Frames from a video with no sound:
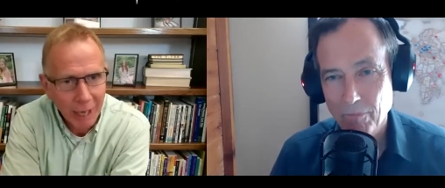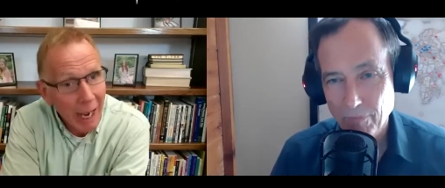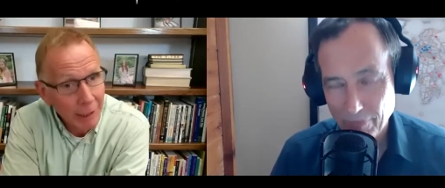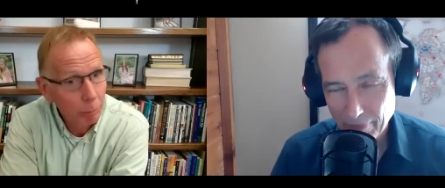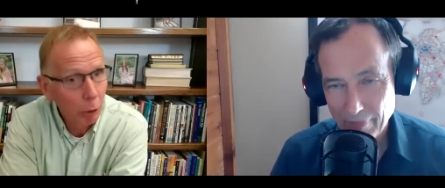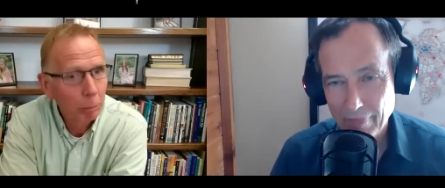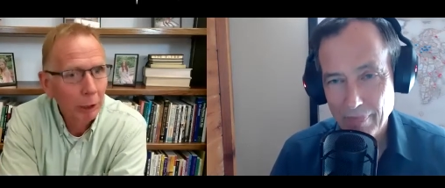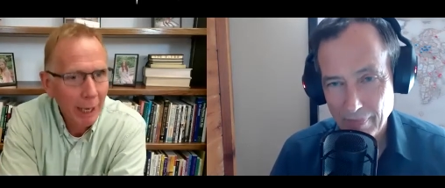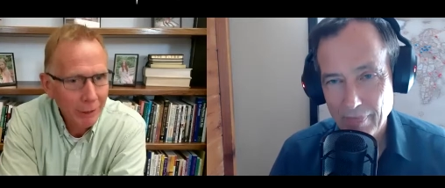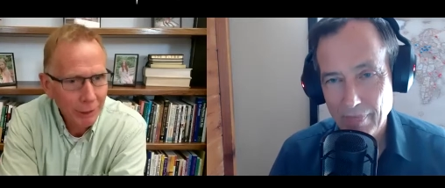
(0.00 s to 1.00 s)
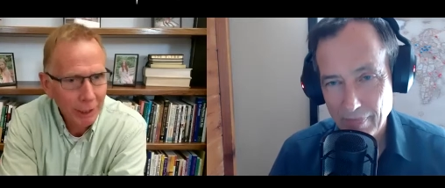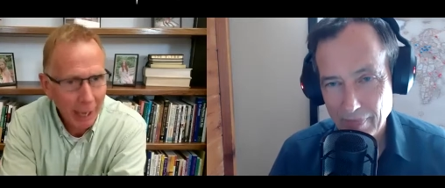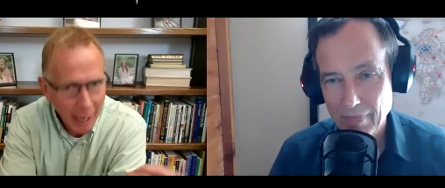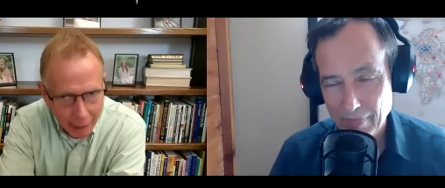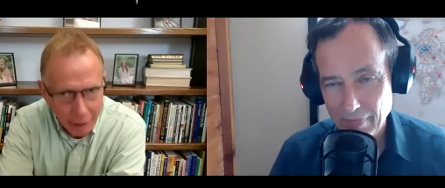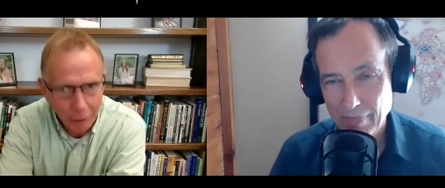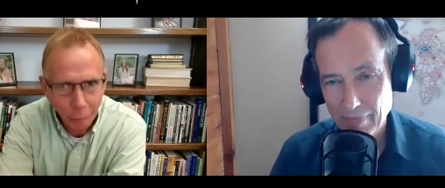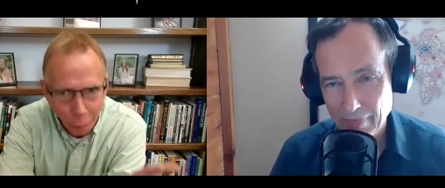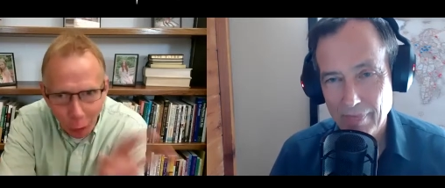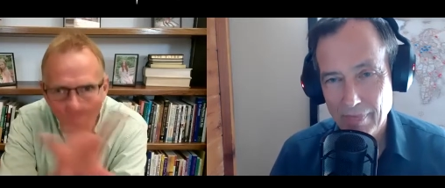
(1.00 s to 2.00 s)
Speaker 1: God's mobilizing a
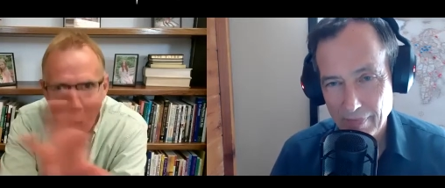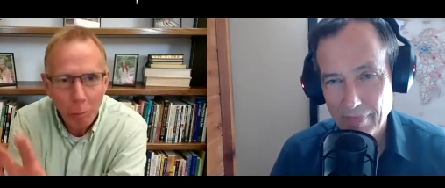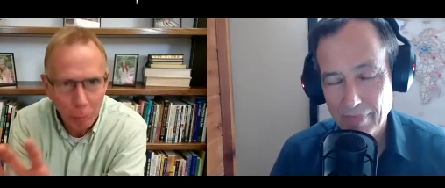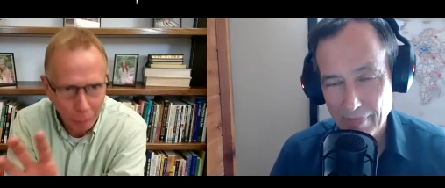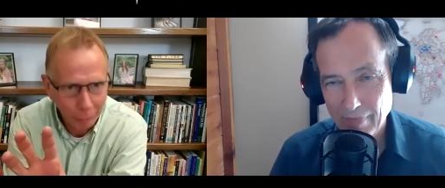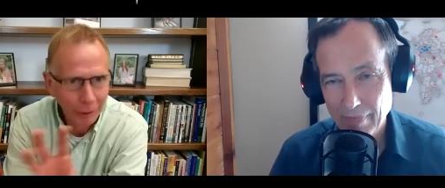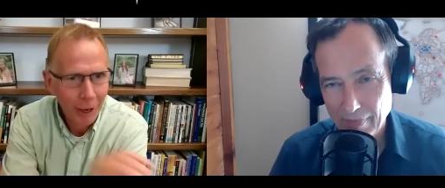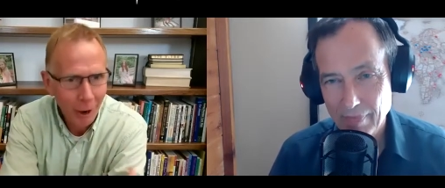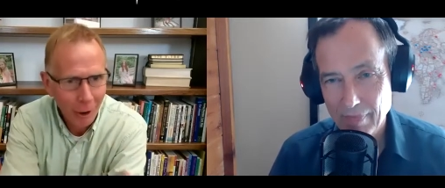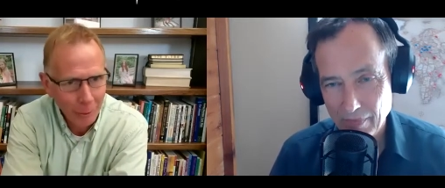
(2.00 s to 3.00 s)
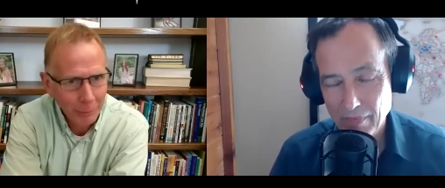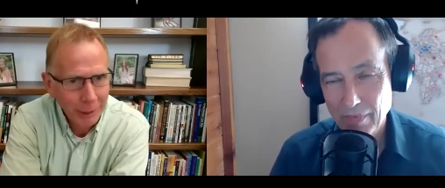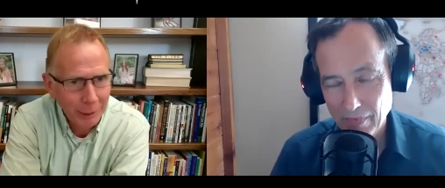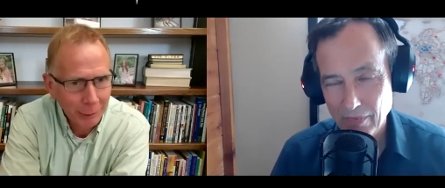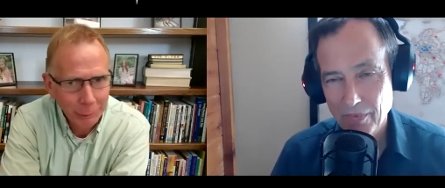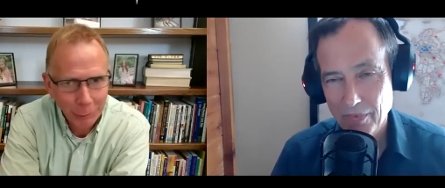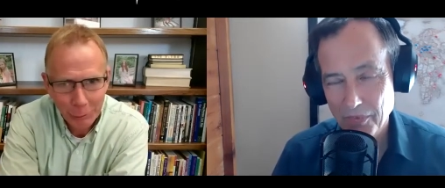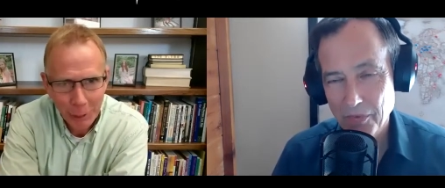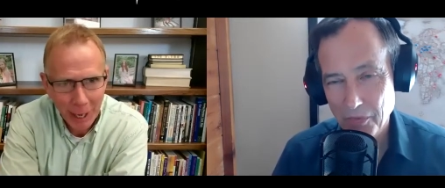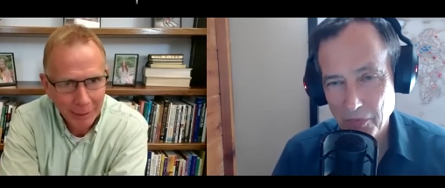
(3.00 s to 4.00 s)
global army to
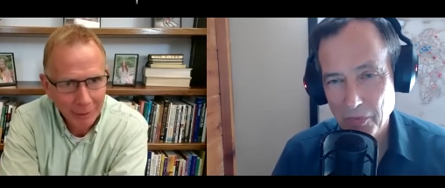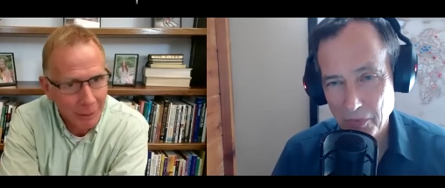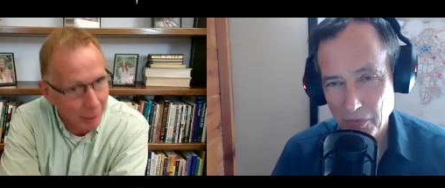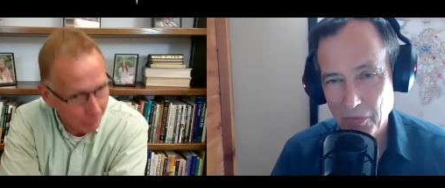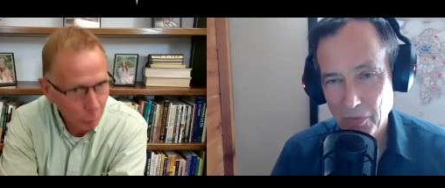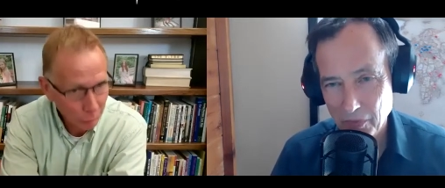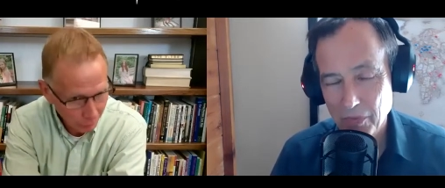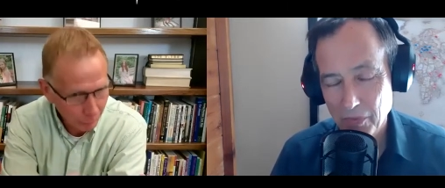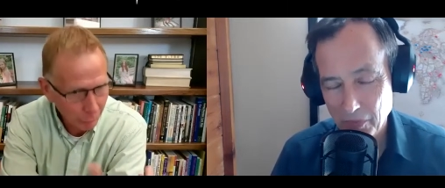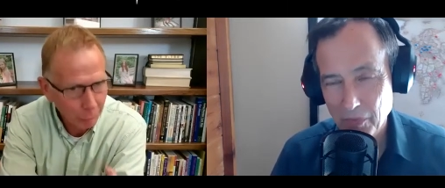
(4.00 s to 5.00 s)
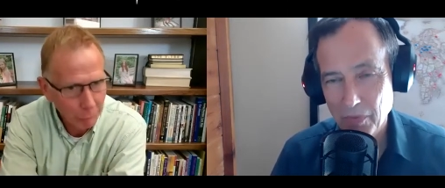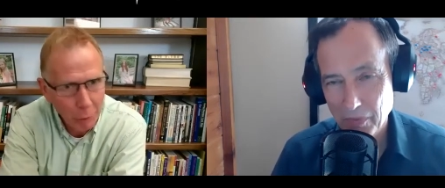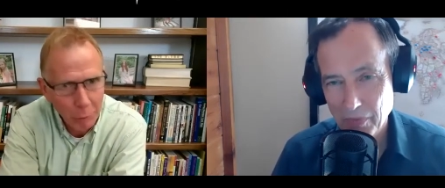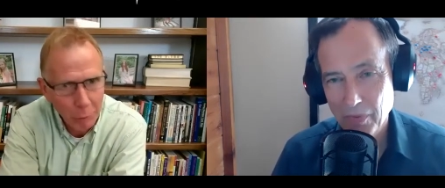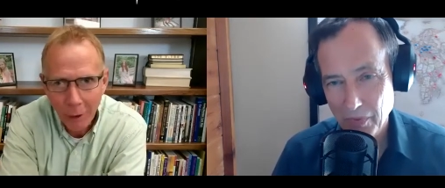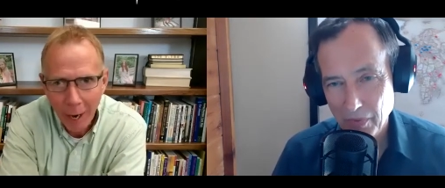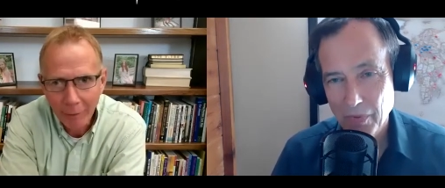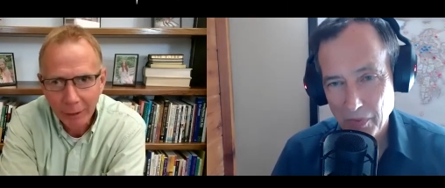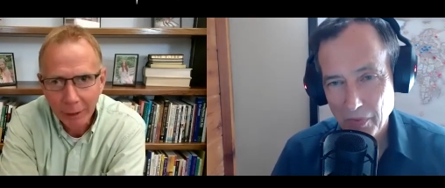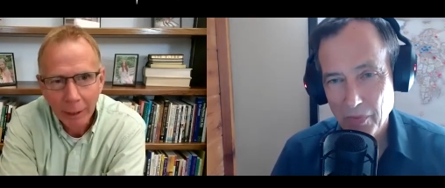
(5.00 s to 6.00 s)
do that, and therefore some of the growth you're
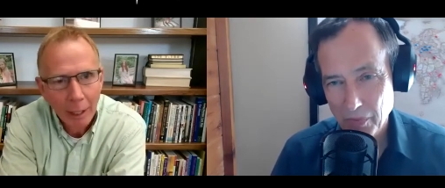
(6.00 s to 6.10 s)
having.